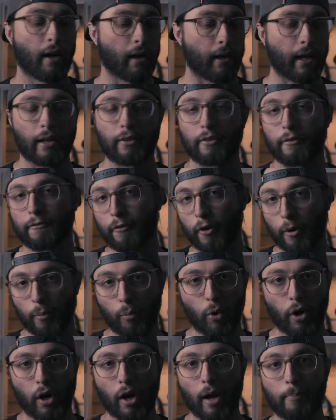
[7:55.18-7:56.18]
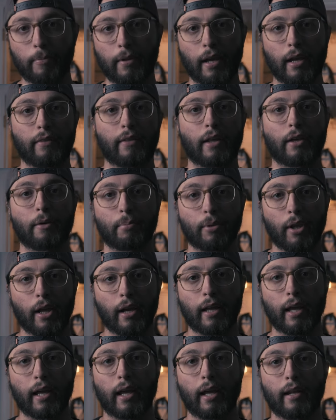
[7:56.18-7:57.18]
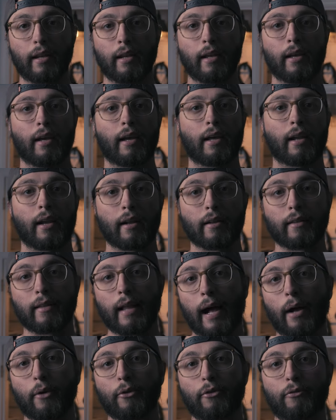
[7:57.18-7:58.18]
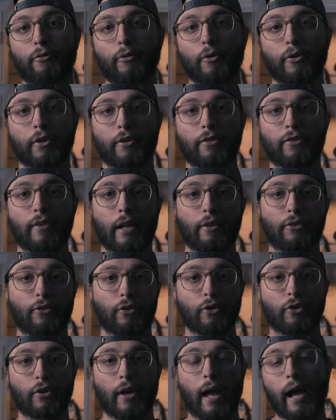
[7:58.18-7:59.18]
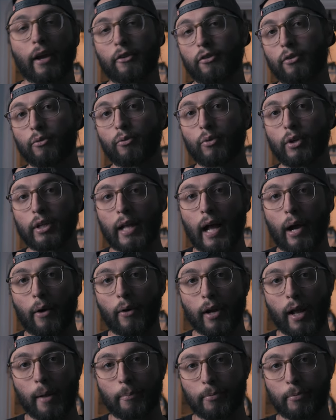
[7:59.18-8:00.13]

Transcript: Again, it's a firmware update that you plug in, and it allows for the sensor to actually read out an